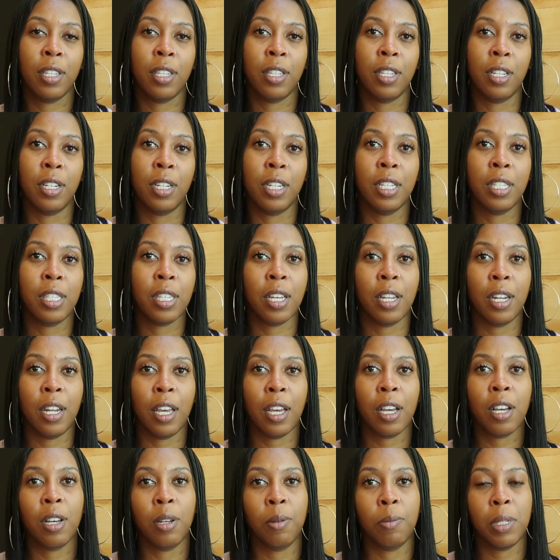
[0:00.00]
the
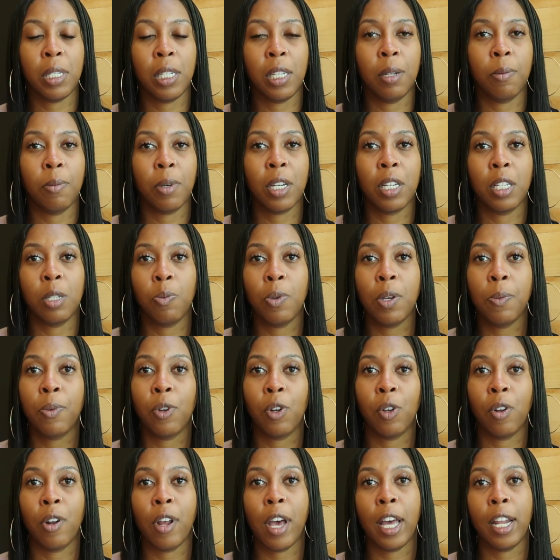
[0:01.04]
disconnect comes in, because people
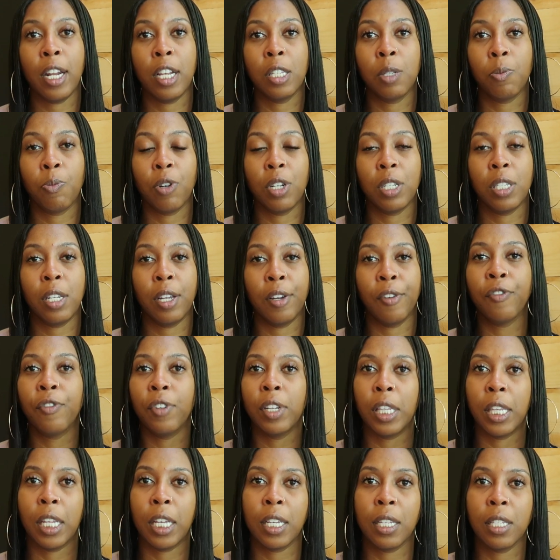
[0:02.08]
don't know how to express their
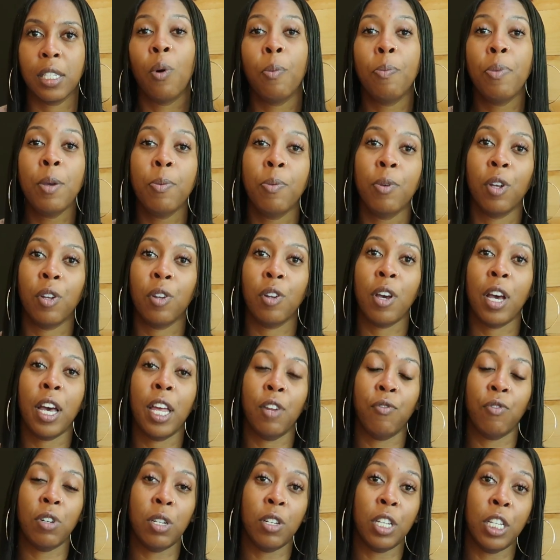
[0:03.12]
feelings. When people don't know how
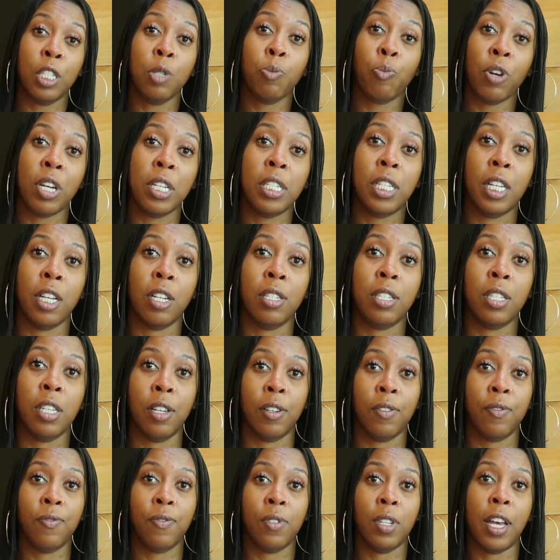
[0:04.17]
to express
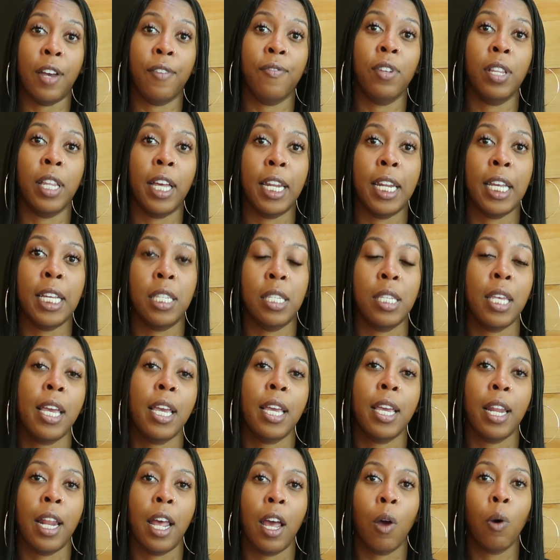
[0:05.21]
themselves, I feel like they
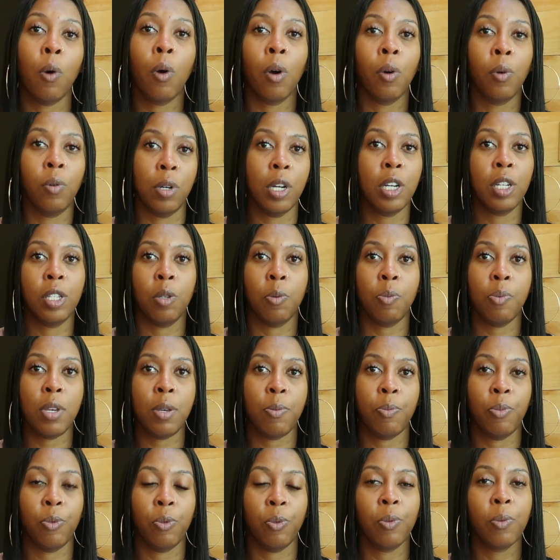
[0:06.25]
take it out on other
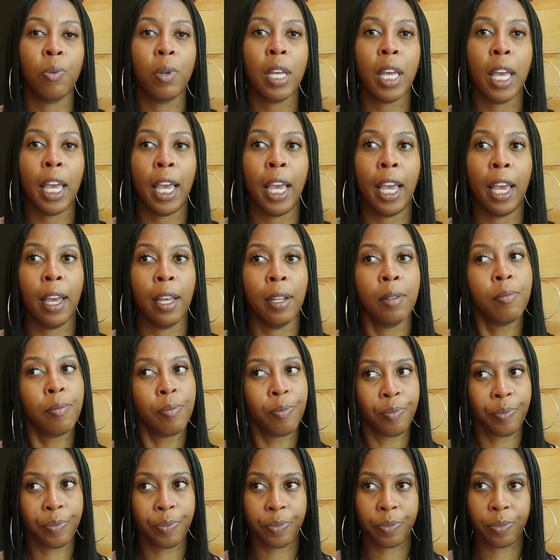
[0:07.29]
people, and
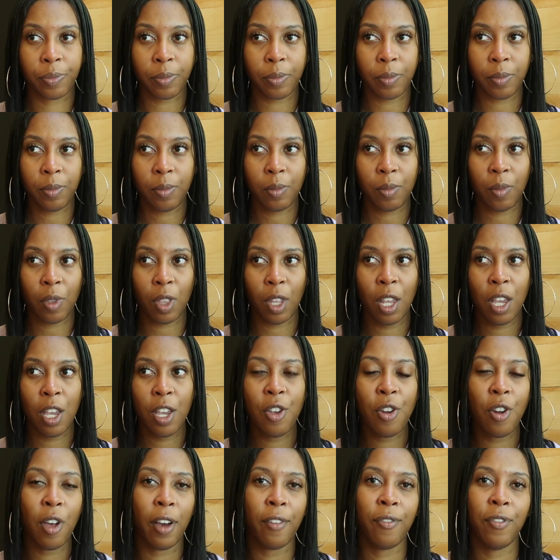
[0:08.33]

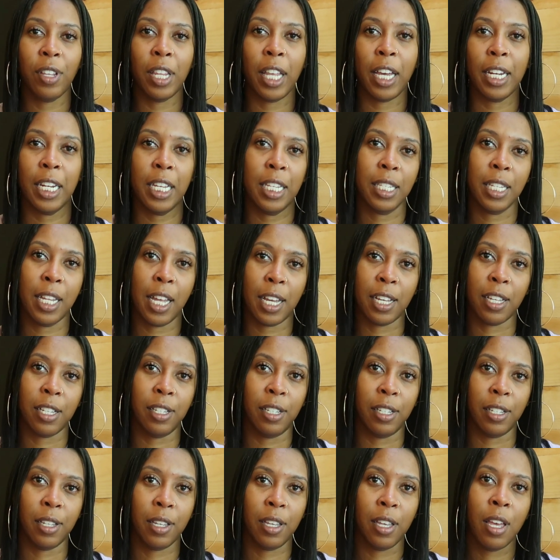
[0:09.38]
you know, I feel like that's not
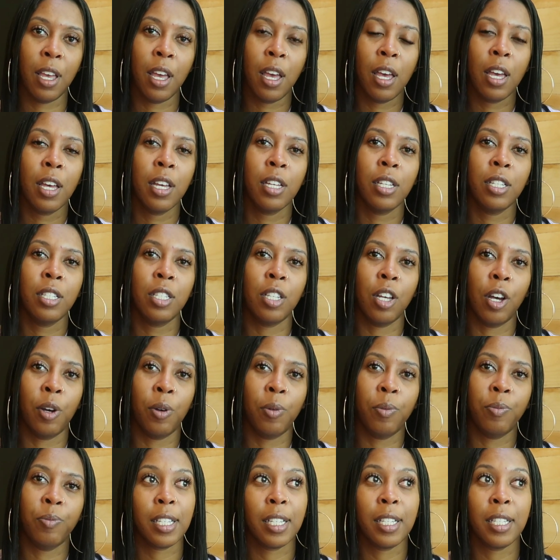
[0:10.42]
good.
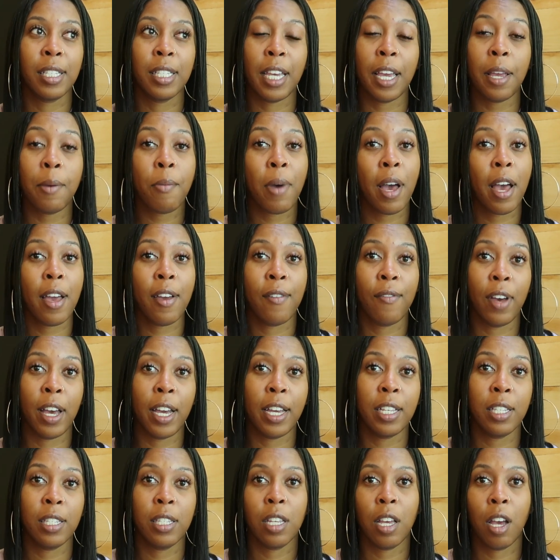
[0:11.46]
So take my
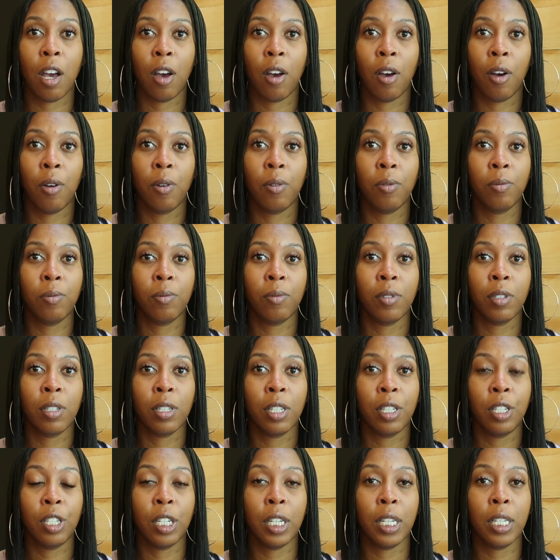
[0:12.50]
advice, y'all.
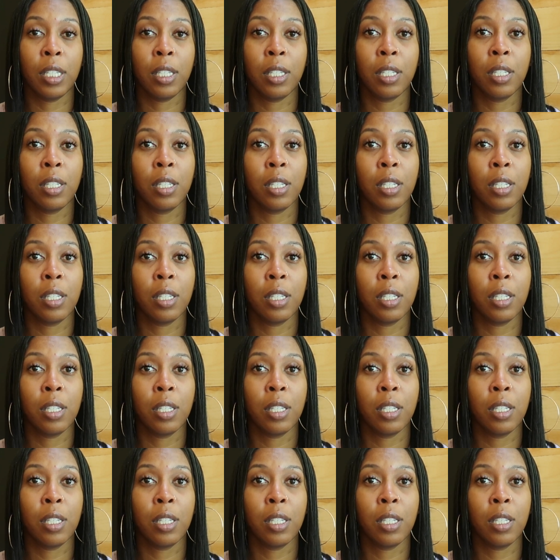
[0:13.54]
Just